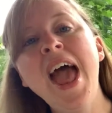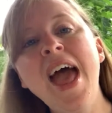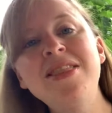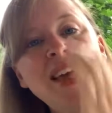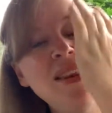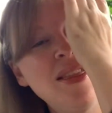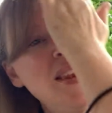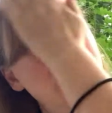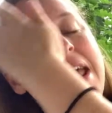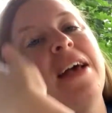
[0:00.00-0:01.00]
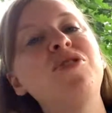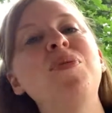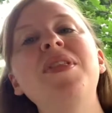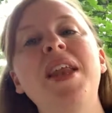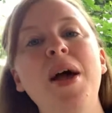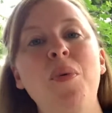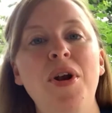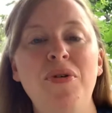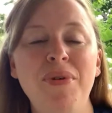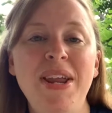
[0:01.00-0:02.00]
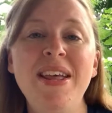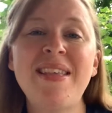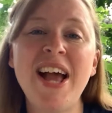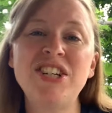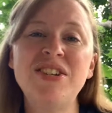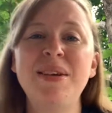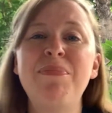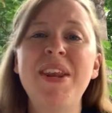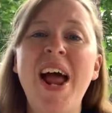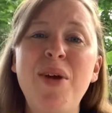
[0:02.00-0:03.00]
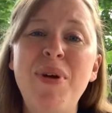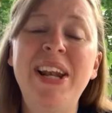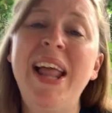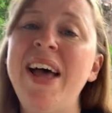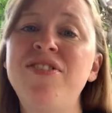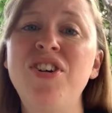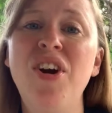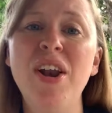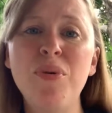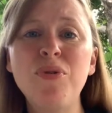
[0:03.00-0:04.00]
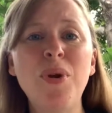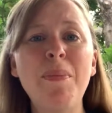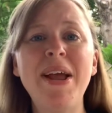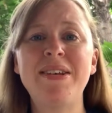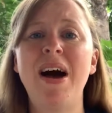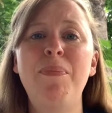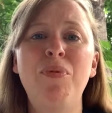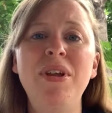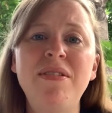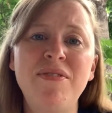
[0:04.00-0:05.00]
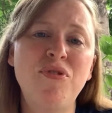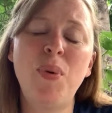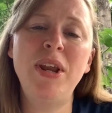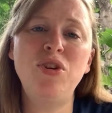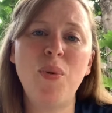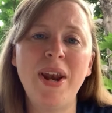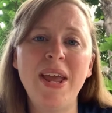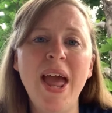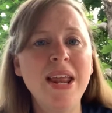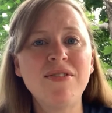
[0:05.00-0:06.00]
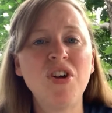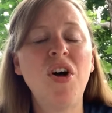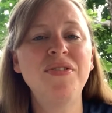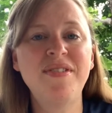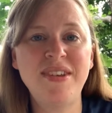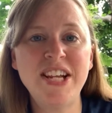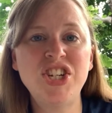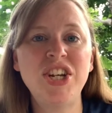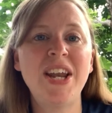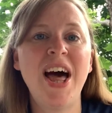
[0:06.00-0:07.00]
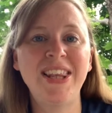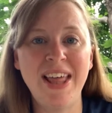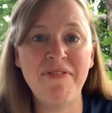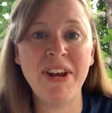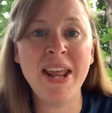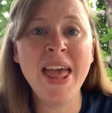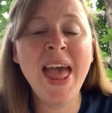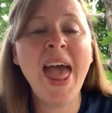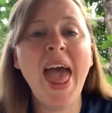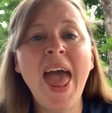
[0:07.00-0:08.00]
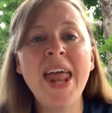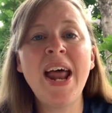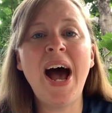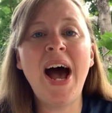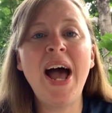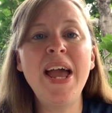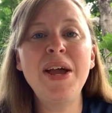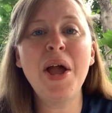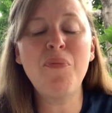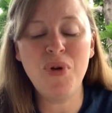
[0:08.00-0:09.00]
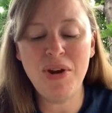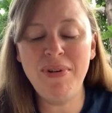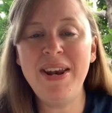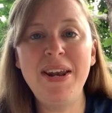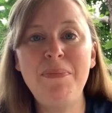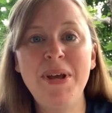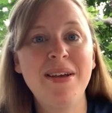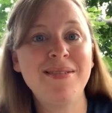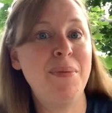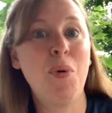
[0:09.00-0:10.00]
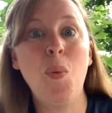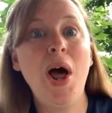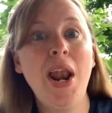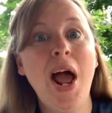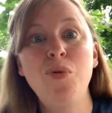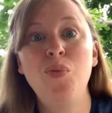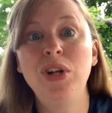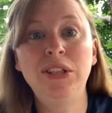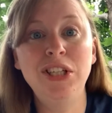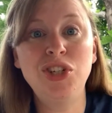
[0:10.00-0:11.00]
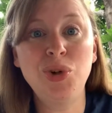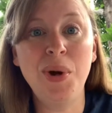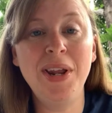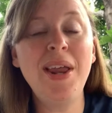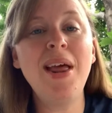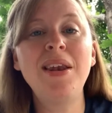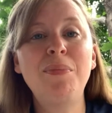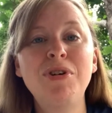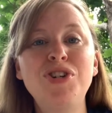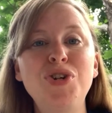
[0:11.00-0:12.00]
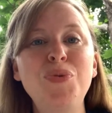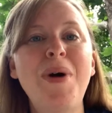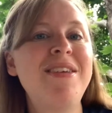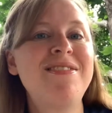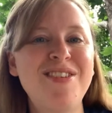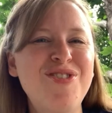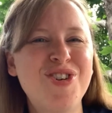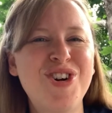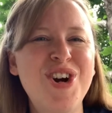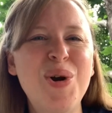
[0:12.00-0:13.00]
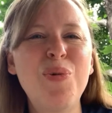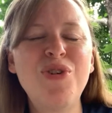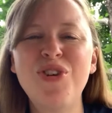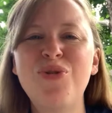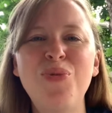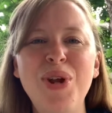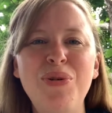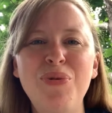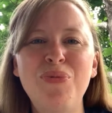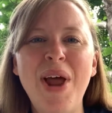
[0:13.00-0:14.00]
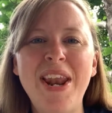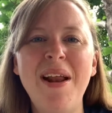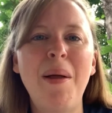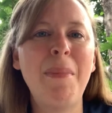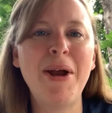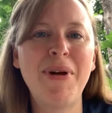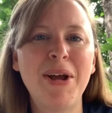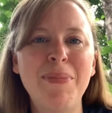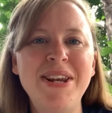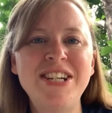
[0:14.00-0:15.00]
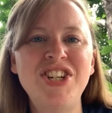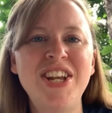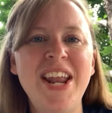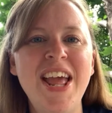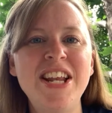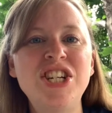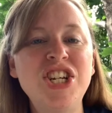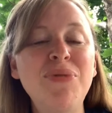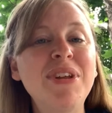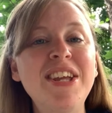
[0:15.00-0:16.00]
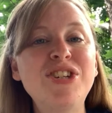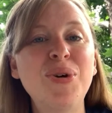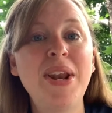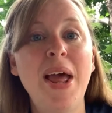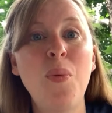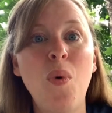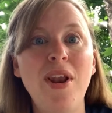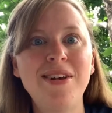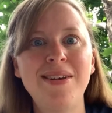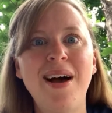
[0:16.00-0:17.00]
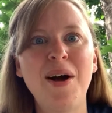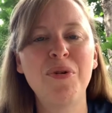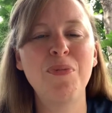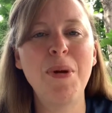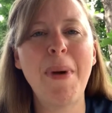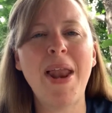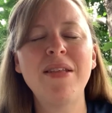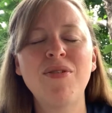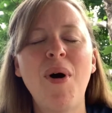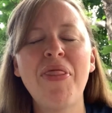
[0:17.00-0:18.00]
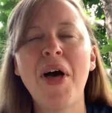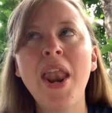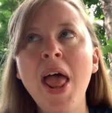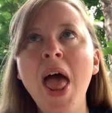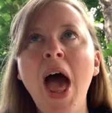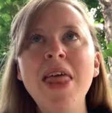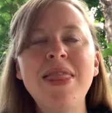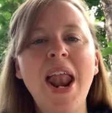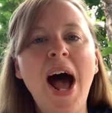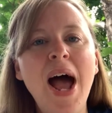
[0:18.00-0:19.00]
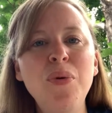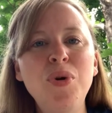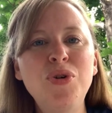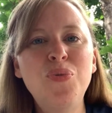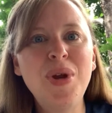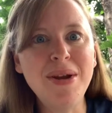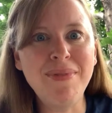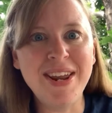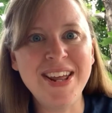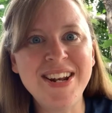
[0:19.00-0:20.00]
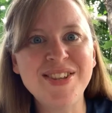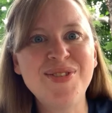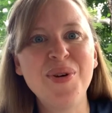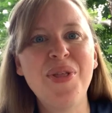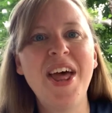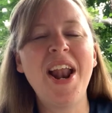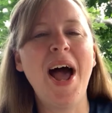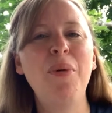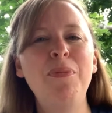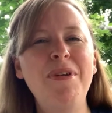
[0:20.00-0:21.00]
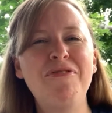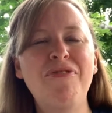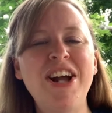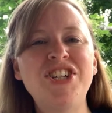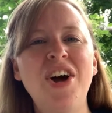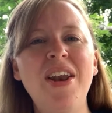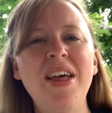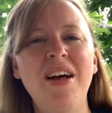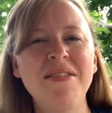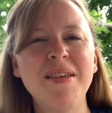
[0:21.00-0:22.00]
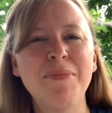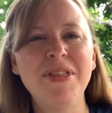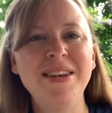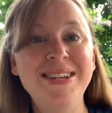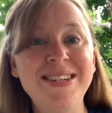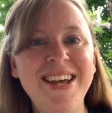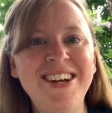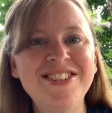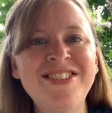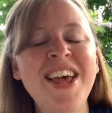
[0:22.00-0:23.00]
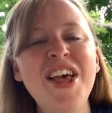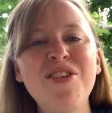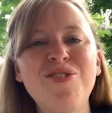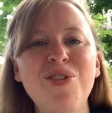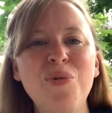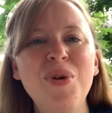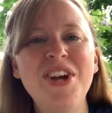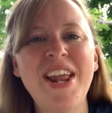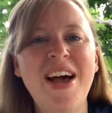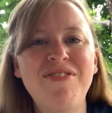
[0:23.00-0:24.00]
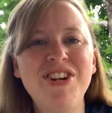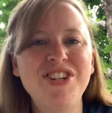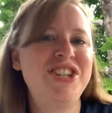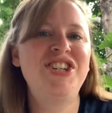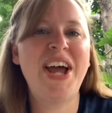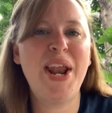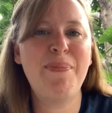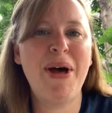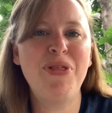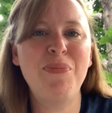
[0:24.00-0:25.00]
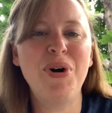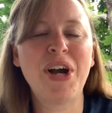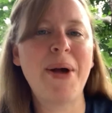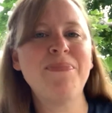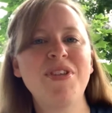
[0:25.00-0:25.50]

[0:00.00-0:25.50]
And then the next one that I want to read is actually something I read last year, and it was one of my top reads of 2020, and it's called Station 11. And I am rereading it because number one, I really enjoyed it, and number two, my sister just reread read it on my recommendation, and she really enjoyed it and wanted to talk with me about it. So I thought that I would reread it so that I would be fresh on it on some of the details so that we could have a good chat about the book.